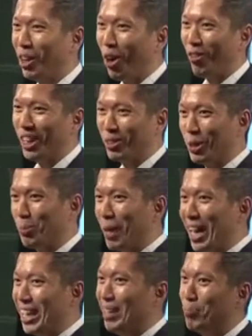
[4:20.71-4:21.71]
All of us want to
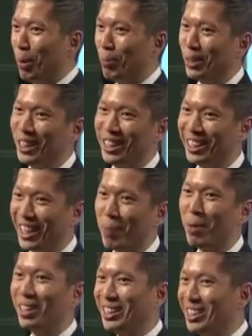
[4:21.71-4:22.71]
buy property near
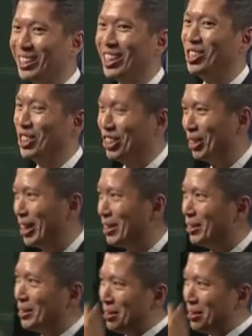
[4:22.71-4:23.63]
MRT station, right?